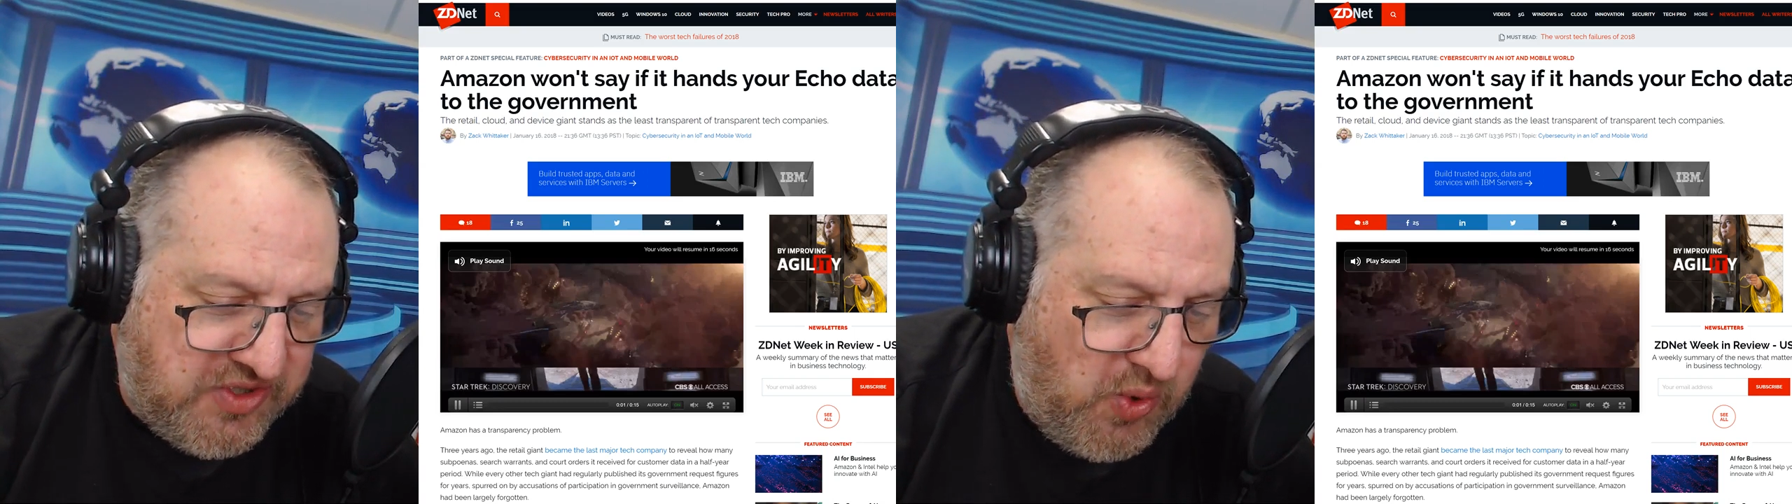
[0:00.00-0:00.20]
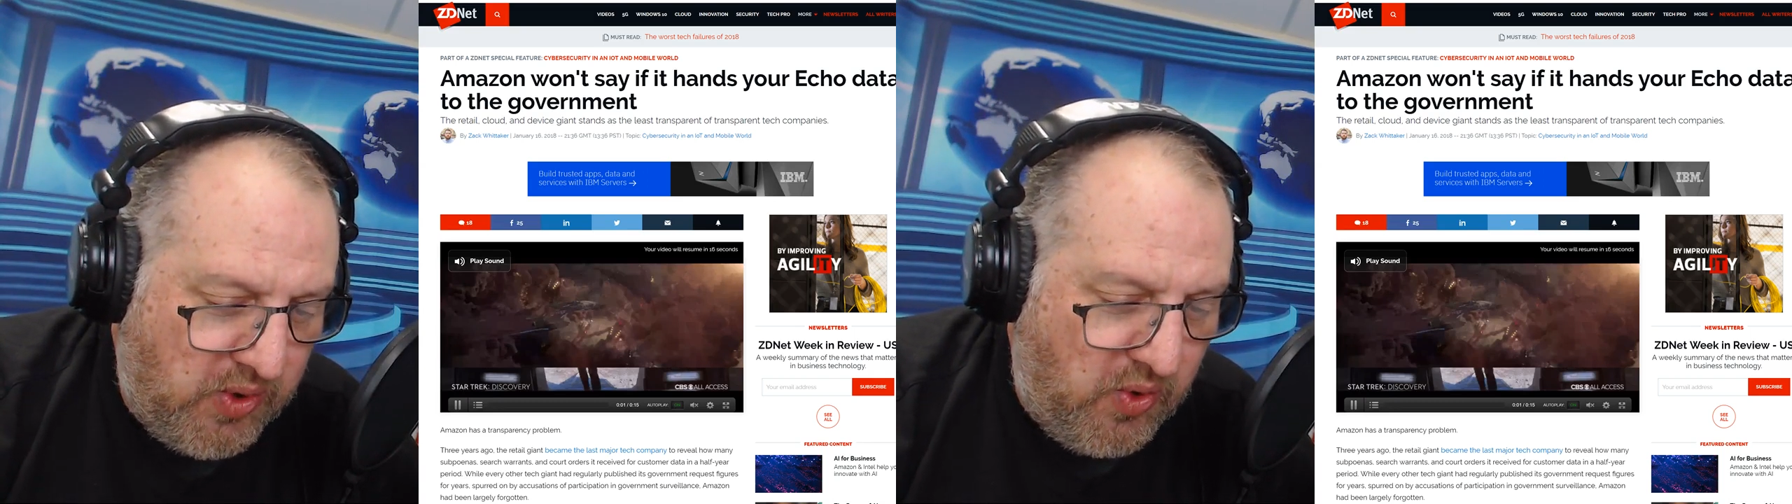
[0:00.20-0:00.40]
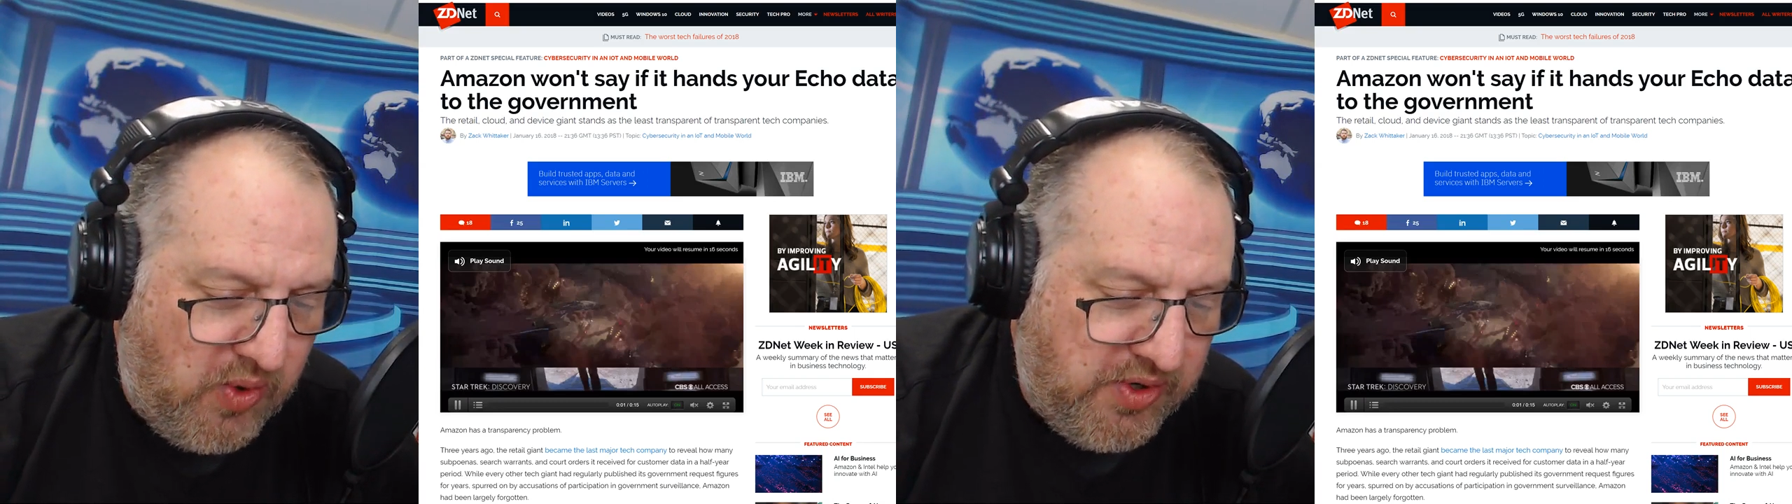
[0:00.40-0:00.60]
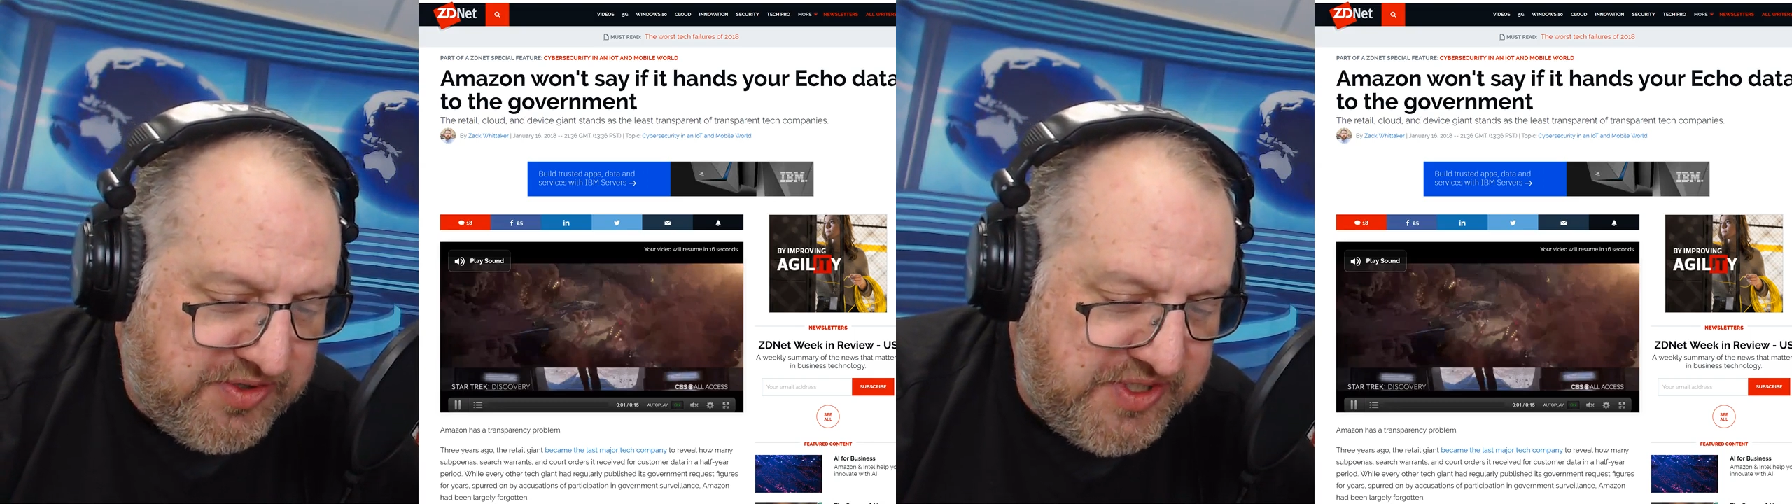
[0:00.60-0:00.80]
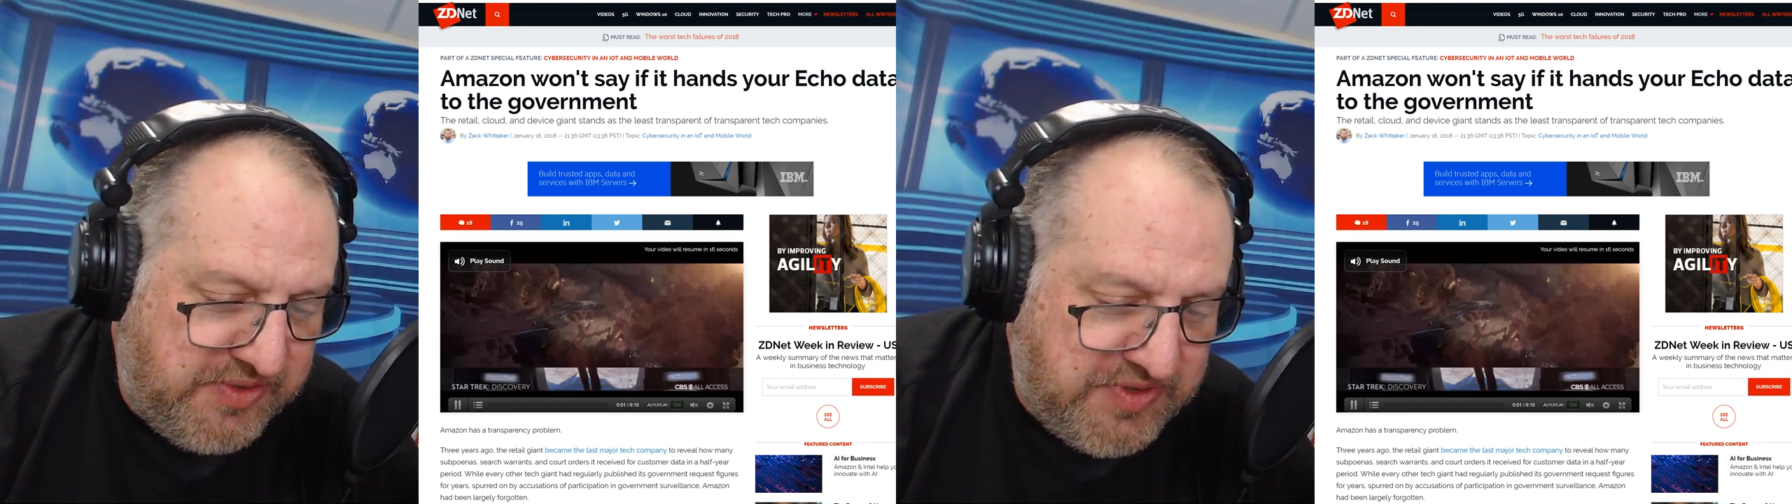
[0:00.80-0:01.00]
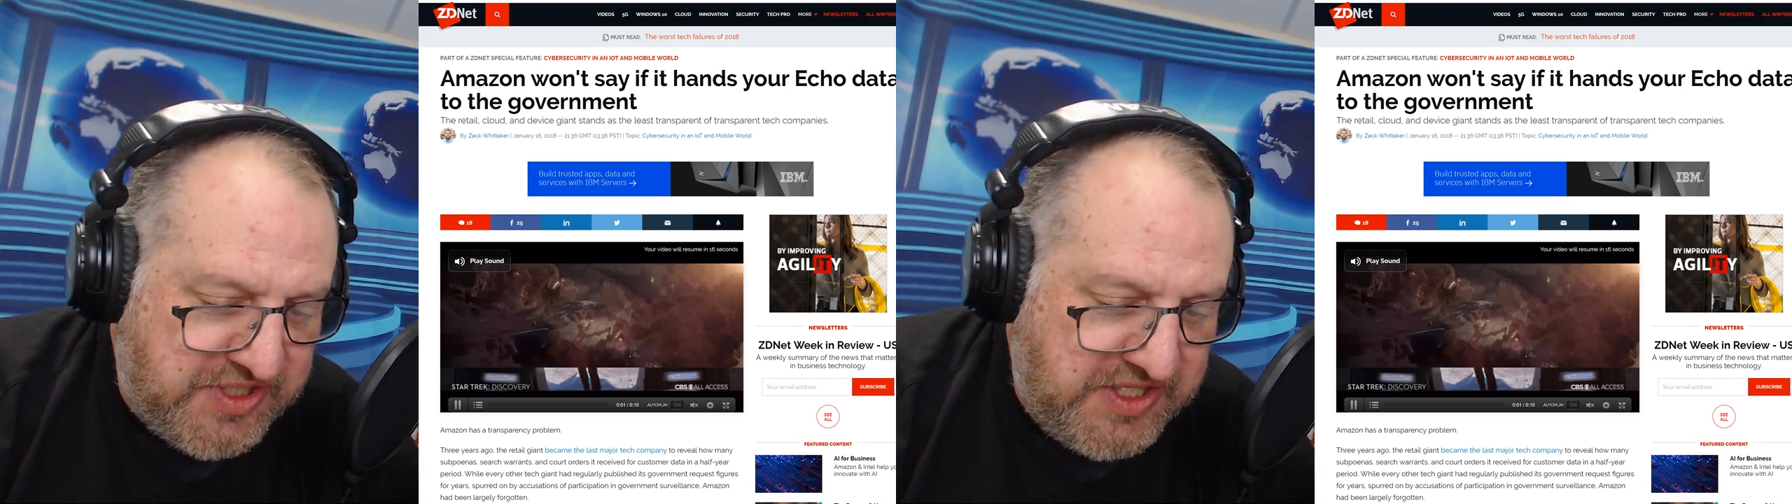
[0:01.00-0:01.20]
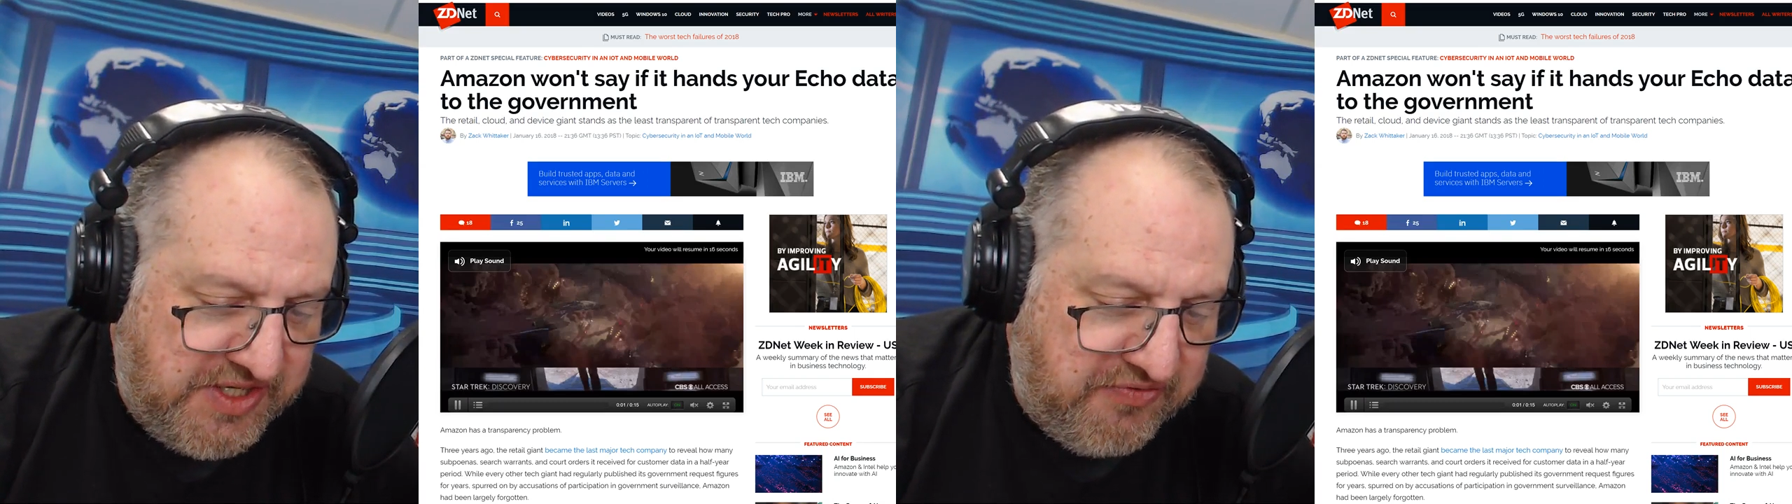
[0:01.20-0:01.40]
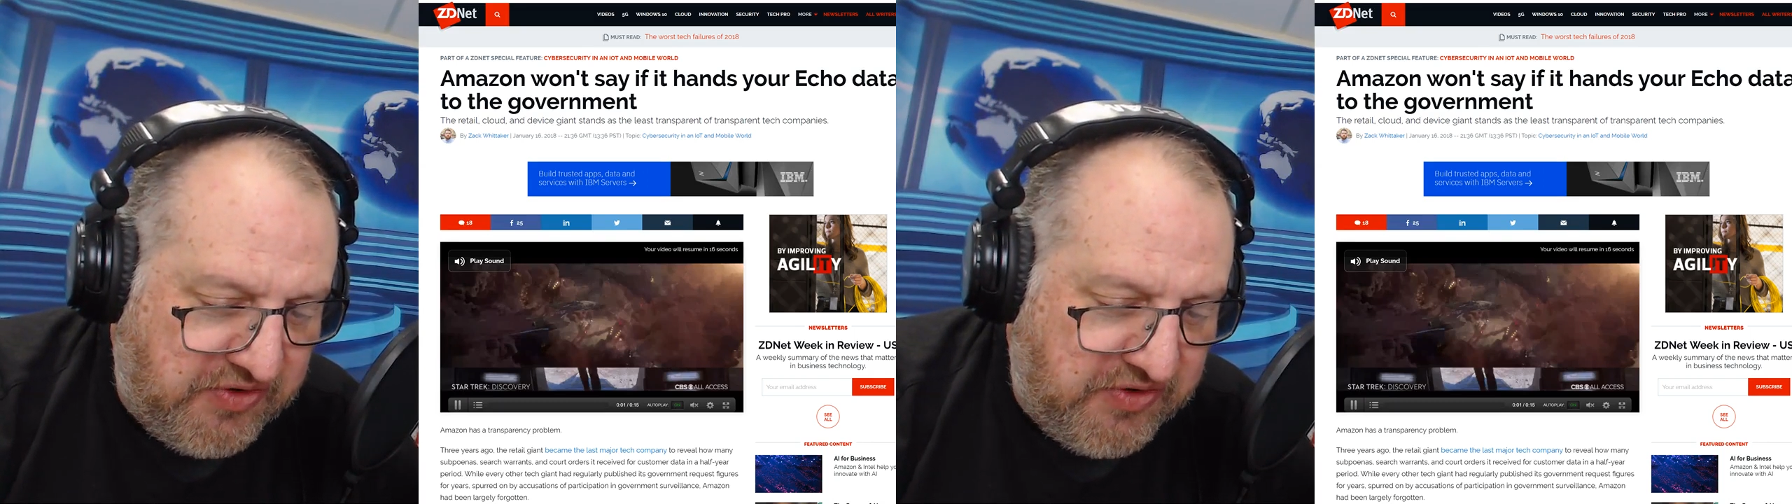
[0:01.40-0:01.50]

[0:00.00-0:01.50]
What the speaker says: and court orders it received